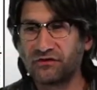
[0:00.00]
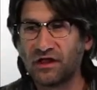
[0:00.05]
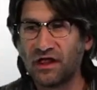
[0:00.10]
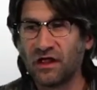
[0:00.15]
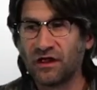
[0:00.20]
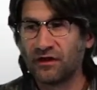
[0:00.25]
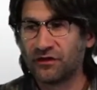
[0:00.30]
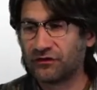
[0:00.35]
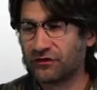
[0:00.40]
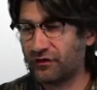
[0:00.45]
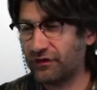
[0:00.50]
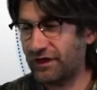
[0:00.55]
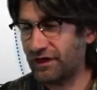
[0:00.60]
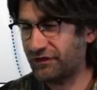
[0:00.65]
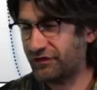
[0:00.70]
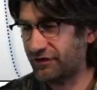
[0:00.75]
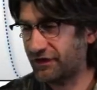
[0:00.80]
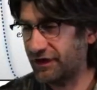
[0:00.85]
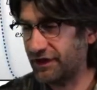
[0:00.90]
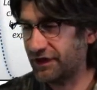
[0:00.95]
So this
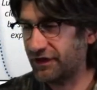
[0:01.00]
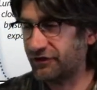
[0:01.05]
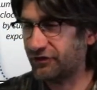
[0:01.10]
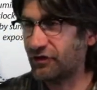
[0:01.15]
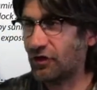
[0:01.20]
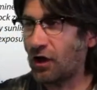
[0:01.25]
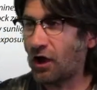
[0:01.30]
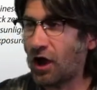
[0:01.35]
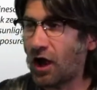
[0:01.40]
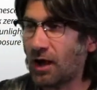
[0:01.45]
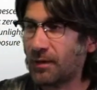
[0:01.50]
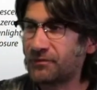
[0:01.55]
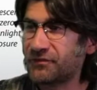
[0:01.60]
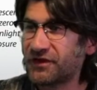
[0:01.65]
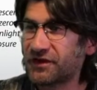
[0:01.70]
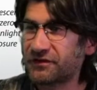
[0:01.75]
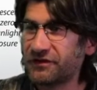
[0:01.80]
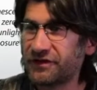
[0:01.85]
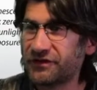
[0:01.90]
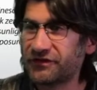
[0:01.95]
is
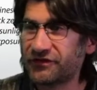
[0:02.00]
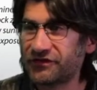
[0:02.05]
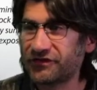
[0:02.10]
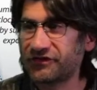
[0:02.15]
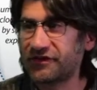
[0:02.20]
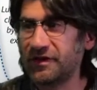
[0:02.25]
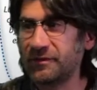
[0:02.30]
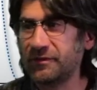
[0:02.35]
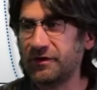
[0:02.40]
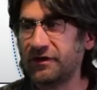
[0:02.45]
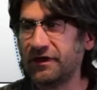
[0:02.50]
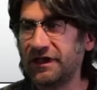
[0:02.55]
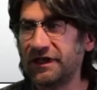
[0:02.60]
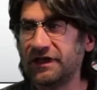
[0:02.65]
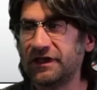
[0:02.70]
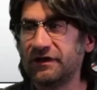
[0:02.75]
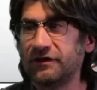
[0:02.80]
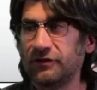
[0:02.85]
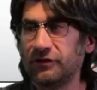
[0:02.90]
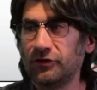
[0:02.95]
optically
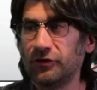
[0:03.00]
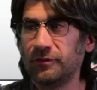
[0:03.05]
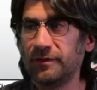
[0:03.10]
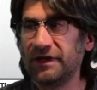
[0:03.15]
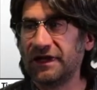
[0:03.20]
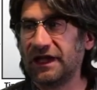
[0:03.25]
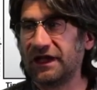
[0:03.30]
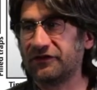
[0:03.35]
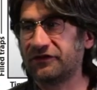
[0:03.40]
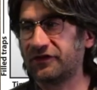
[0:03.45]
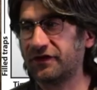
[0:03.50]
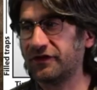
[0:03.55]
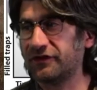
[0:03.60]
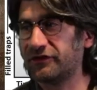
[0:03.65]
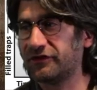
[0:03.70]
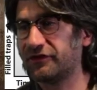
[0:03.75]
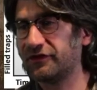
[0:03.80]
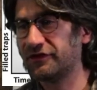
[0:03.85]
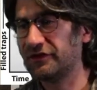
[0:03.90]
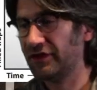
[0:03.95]
stimulated luminescence. And these